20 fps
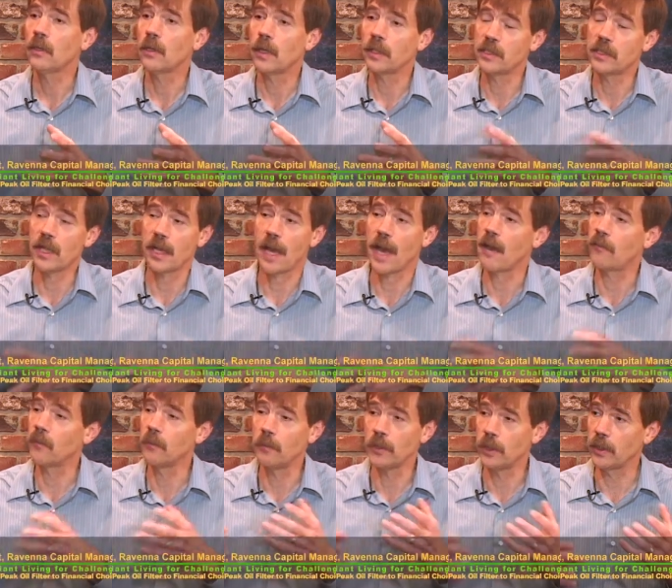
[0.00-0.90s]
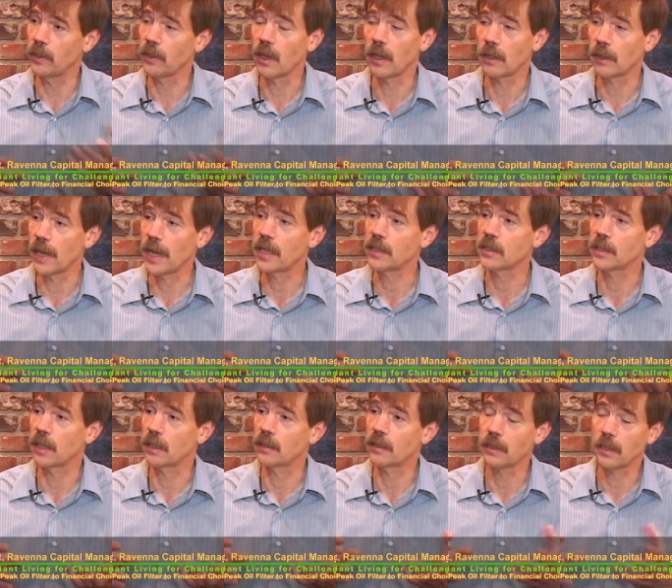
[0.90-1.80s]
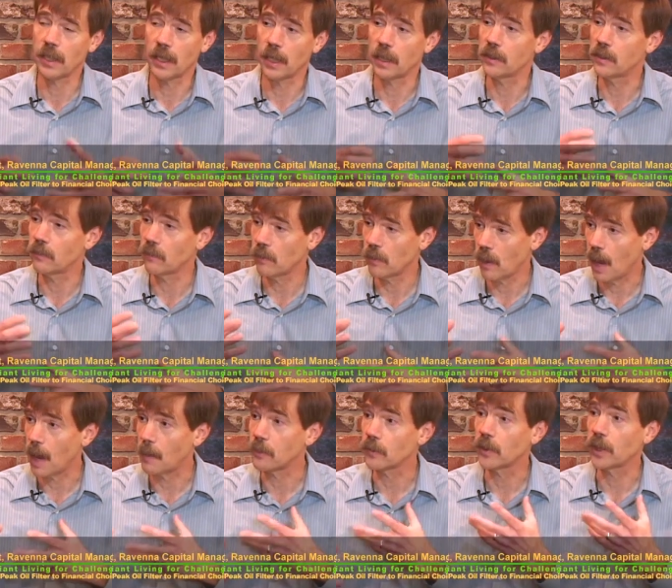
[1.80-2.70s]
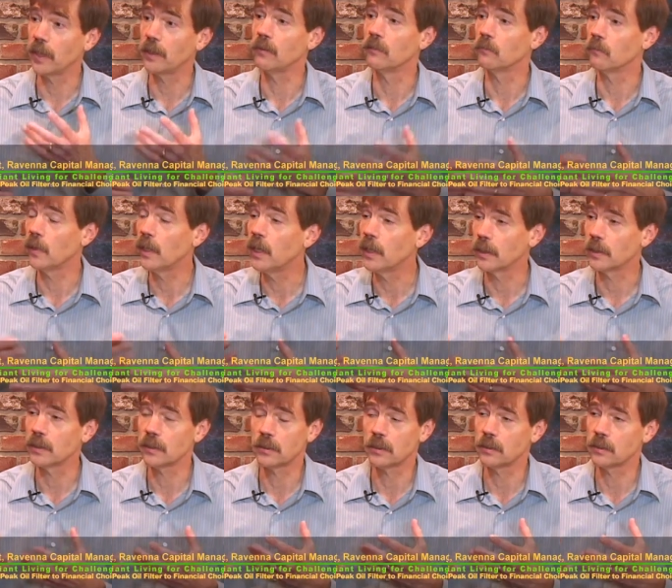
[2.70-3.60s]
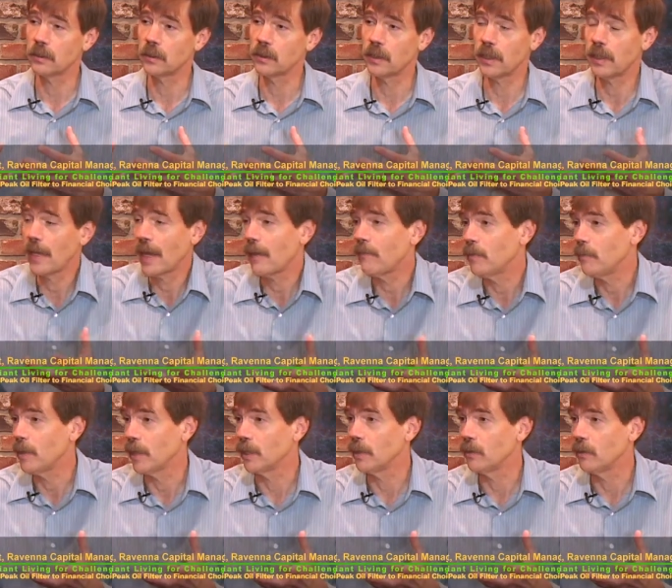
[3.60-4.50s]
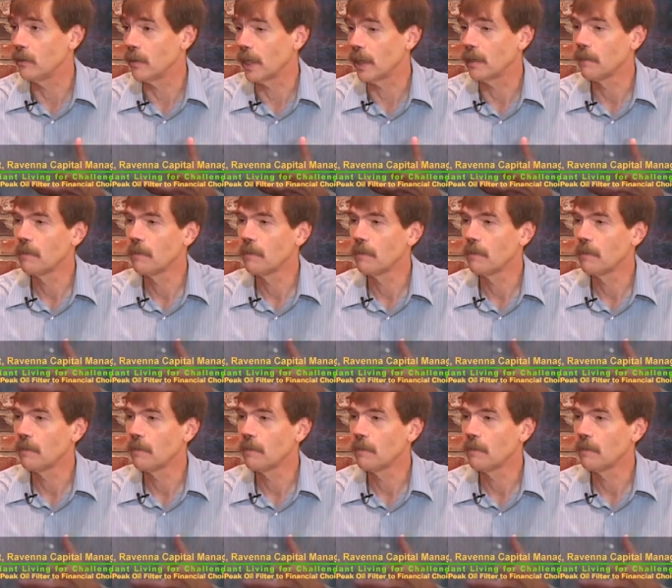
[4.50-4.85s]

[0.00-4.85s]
a, say, $500,000 asset that they had to operate and run because they didn't have the money to do that.